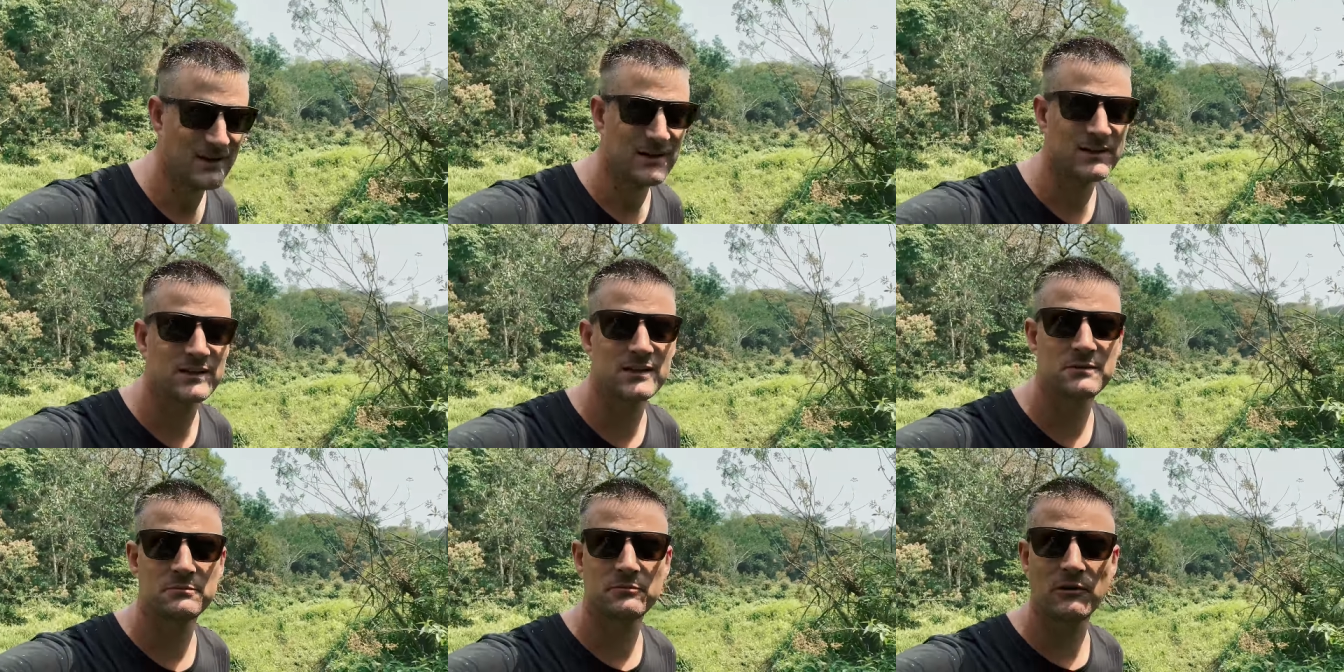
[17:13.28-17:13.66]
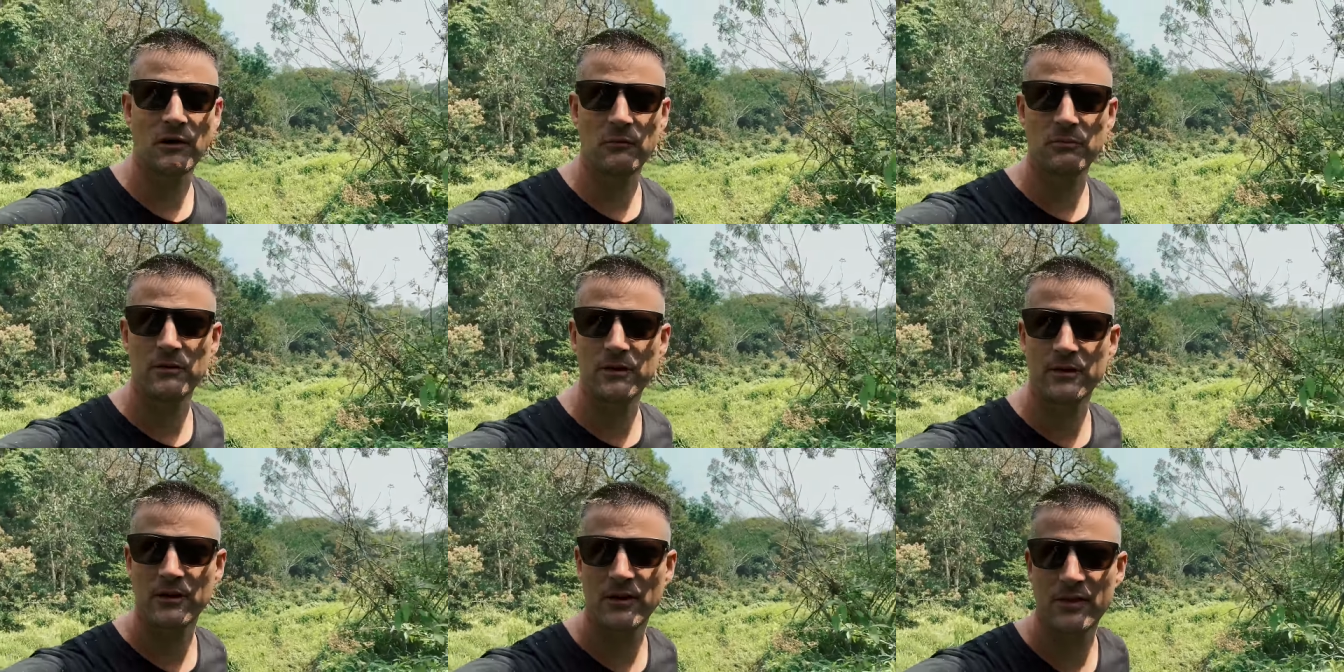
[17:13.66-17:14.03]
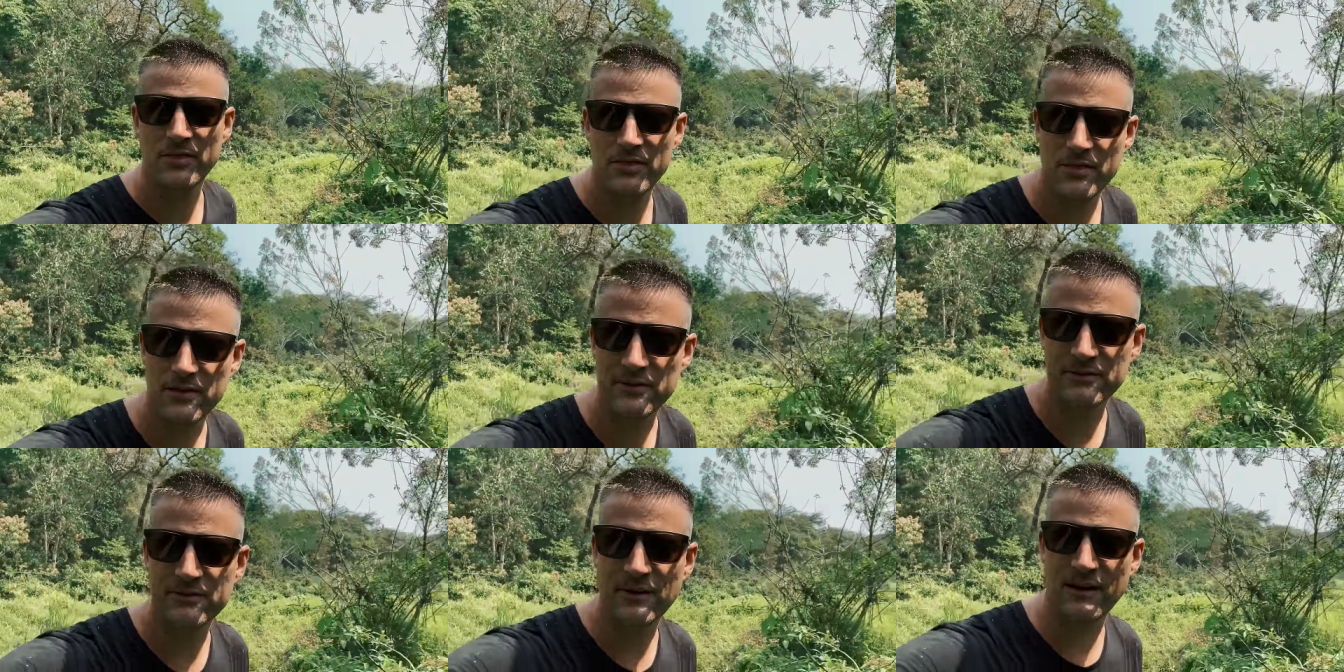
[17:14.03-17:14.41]
It's probably not
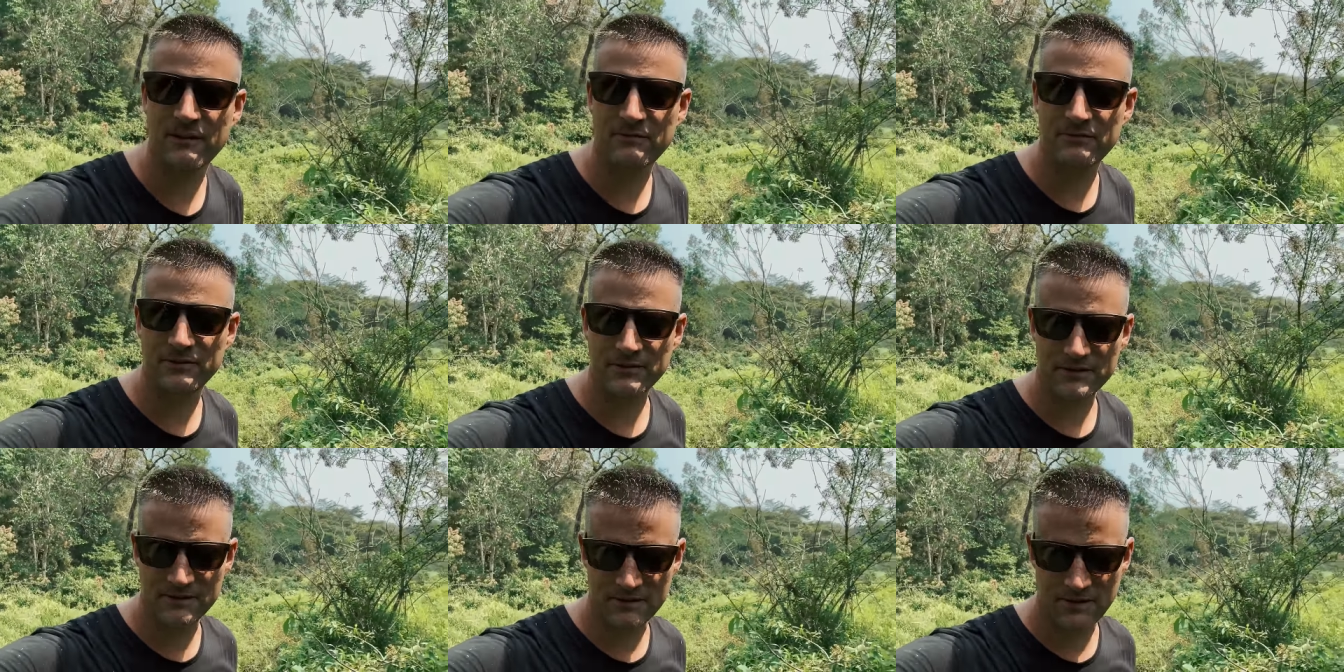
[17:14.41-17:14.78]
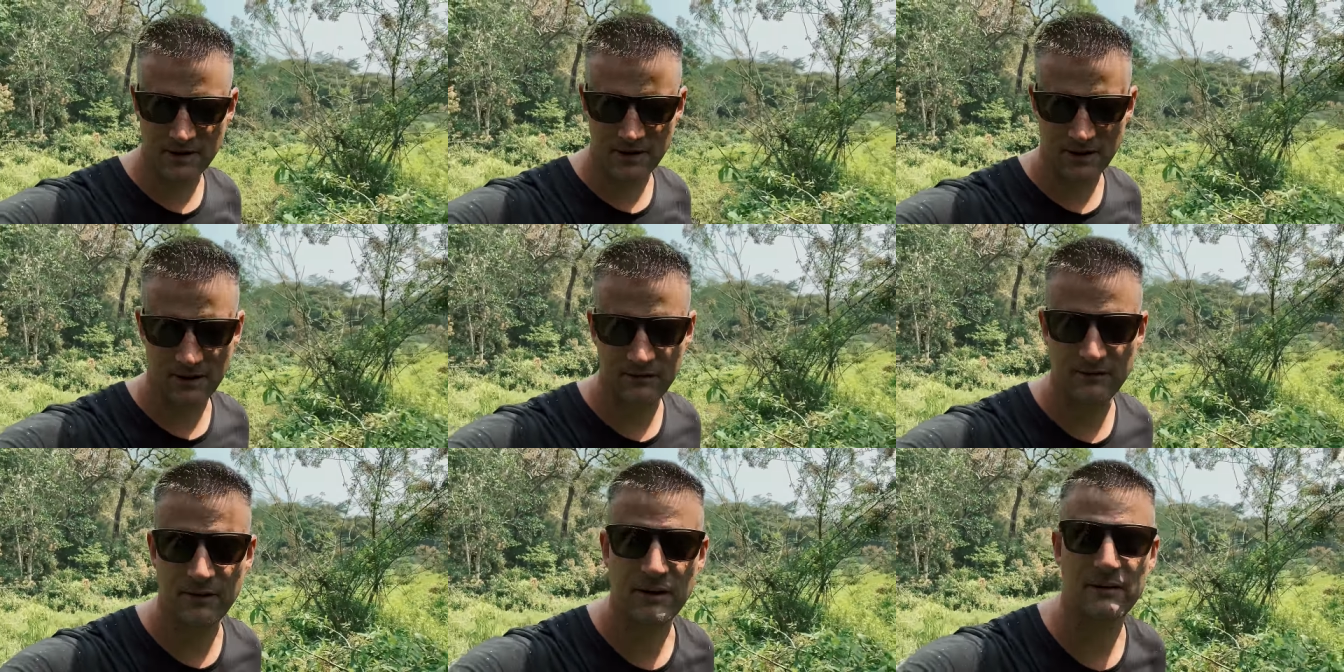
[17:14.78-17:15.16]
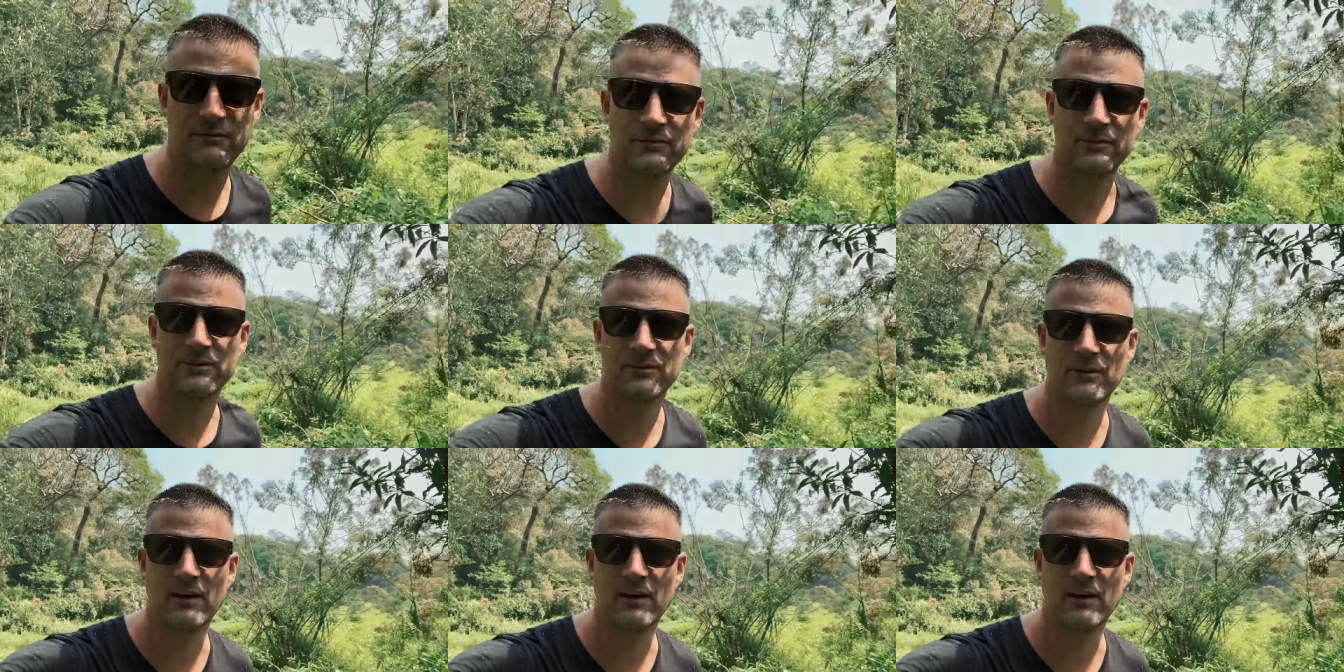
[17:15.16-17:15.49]
the safest thing I've ever